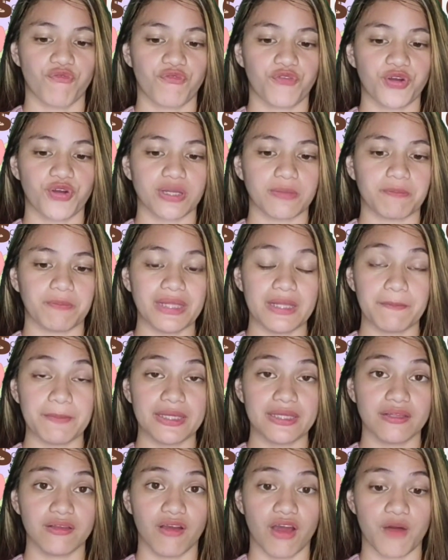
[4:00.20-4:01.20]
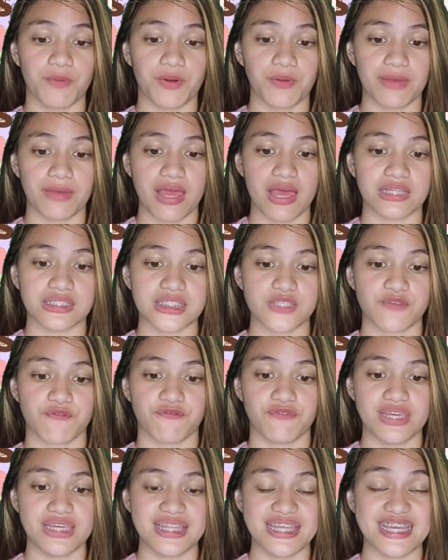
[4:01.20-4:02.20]
for the Philippine government's
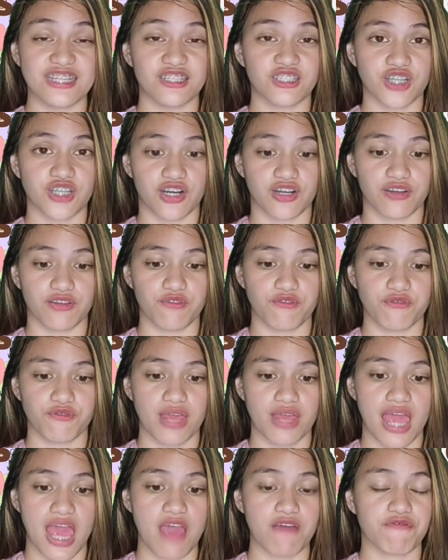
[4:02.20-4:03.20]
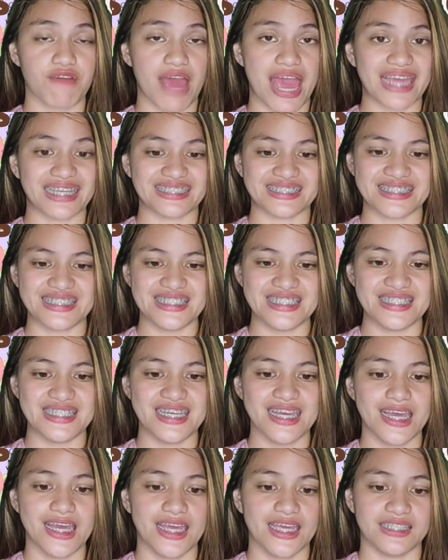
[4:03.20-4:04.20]
Feed-in Tariff
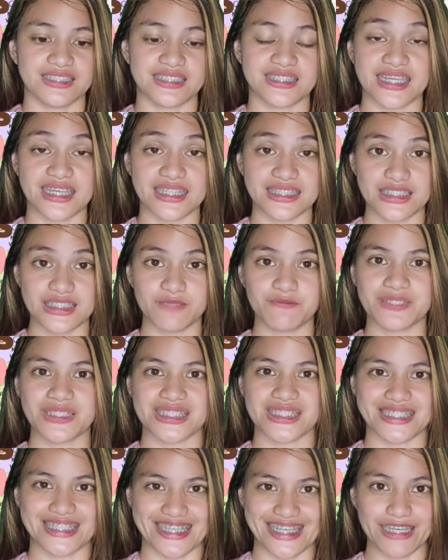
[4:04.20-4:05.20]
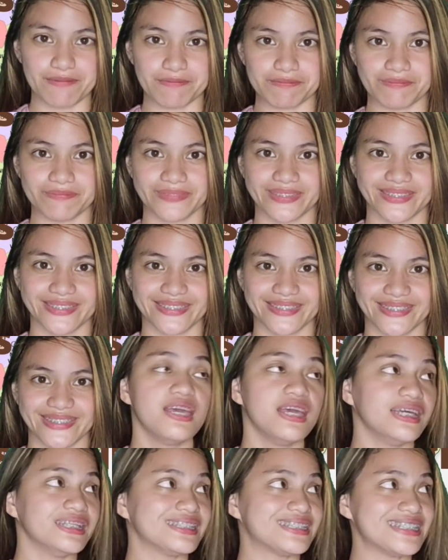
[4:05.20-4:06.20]
incentive scheme.
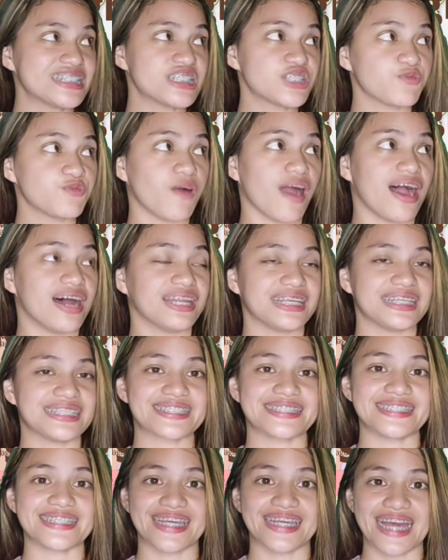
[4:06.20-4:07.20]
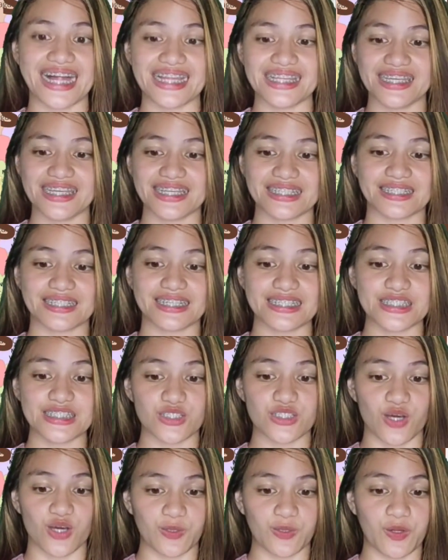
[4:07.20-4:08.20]
And this one is the Calle
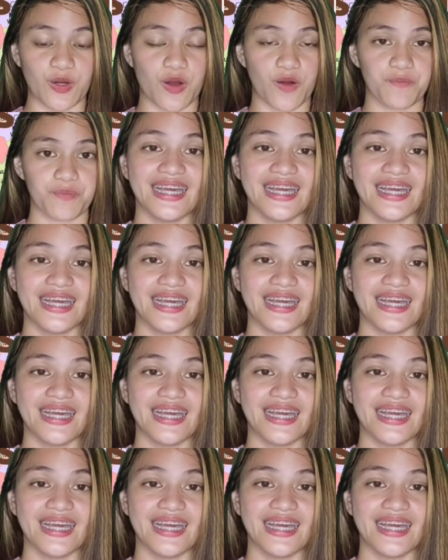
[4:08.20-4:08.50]
Crisologo.